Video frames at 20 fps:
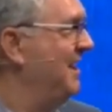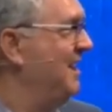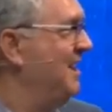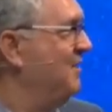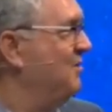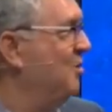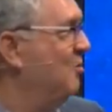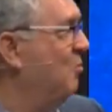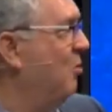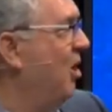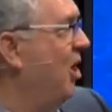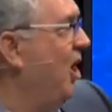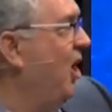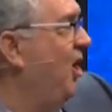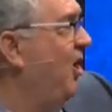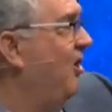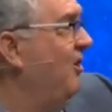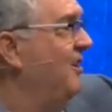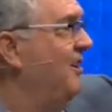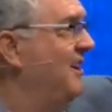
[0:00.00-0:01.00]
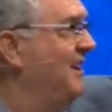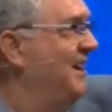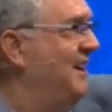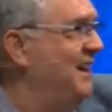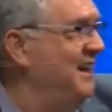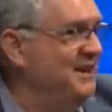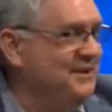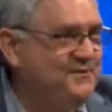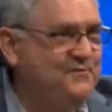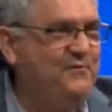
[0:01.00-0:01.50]
The world
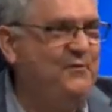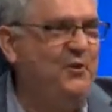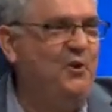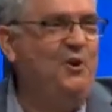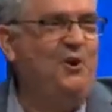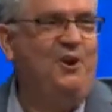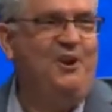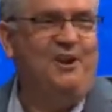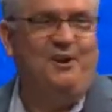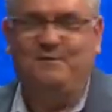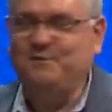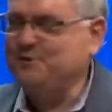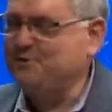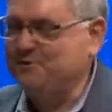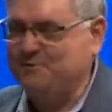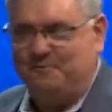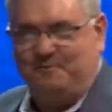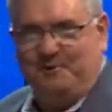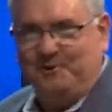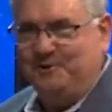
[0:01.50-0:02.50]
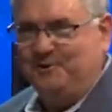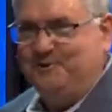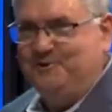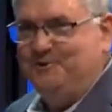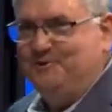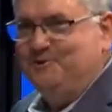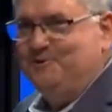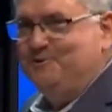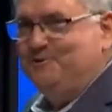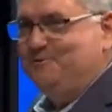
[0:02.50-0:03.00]
is full of
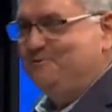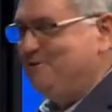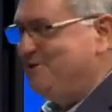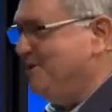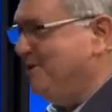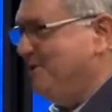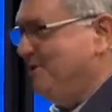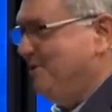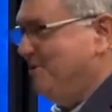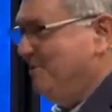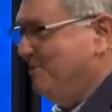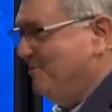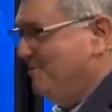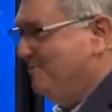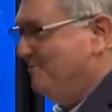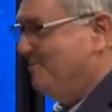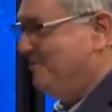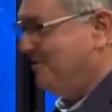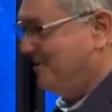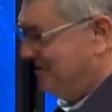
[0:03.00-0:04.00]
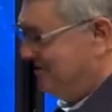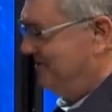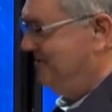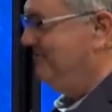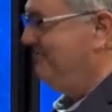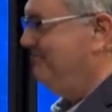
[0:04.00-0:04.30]
shrewd dudes.